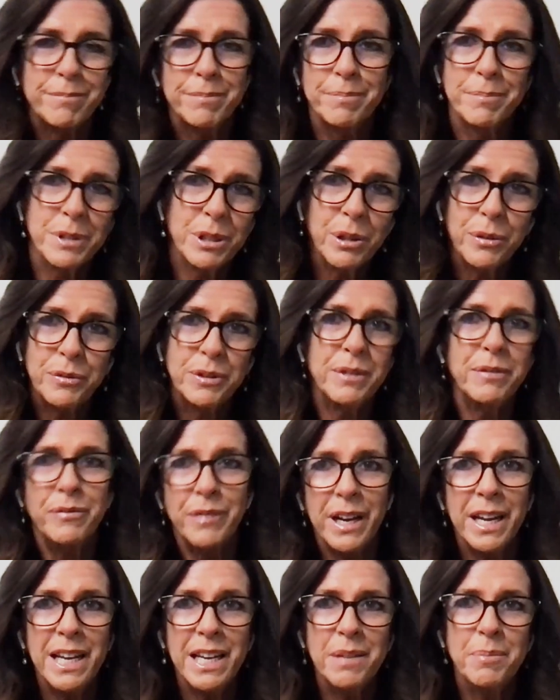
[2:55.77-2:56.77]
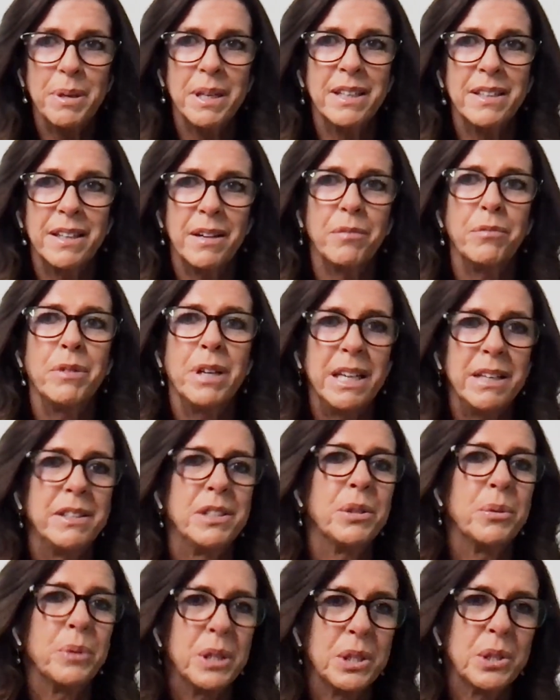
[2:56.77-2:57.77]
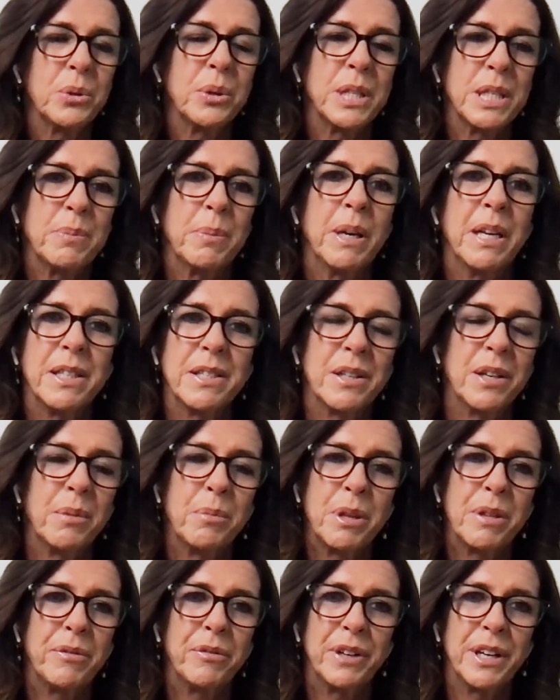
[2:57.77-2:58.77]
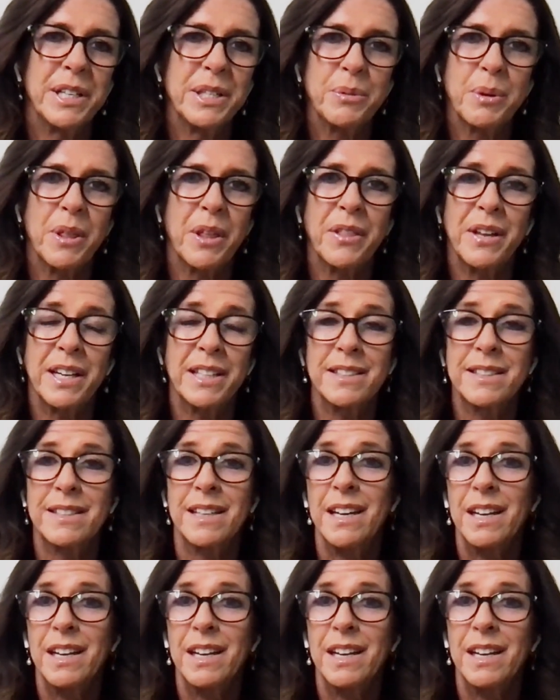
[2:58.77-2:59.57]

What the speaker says: soft and vague, but really do enjoy spending time with friends, whether that's